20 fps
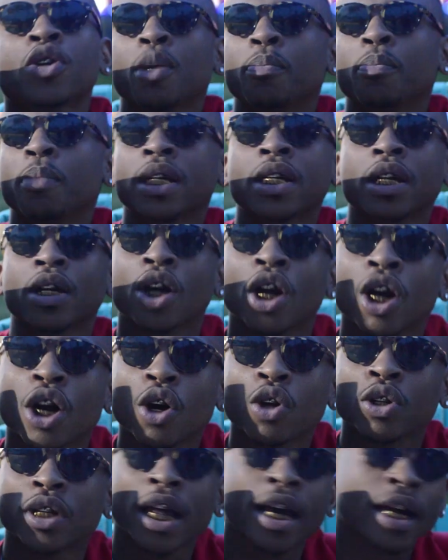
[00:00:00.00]
some missing
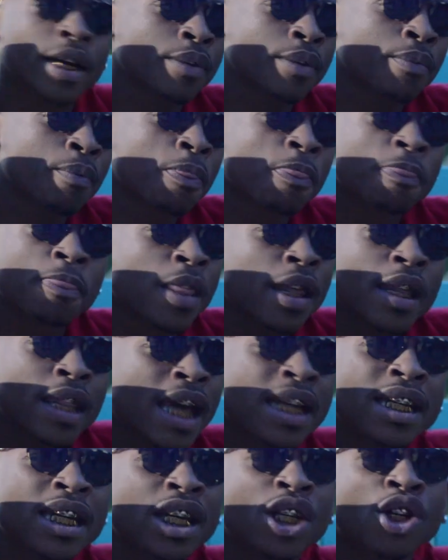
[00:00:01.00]
girls. Like,
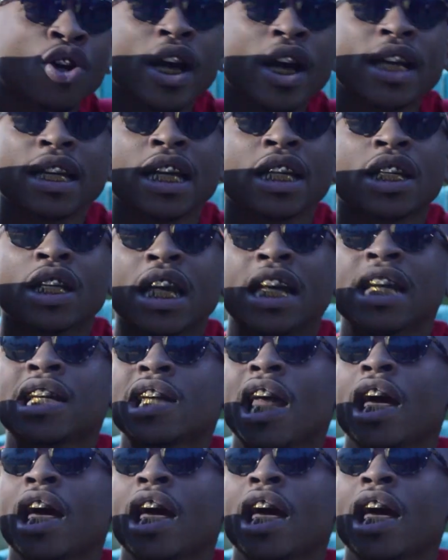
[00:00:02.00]
that shit is crazy. And it's, and it's,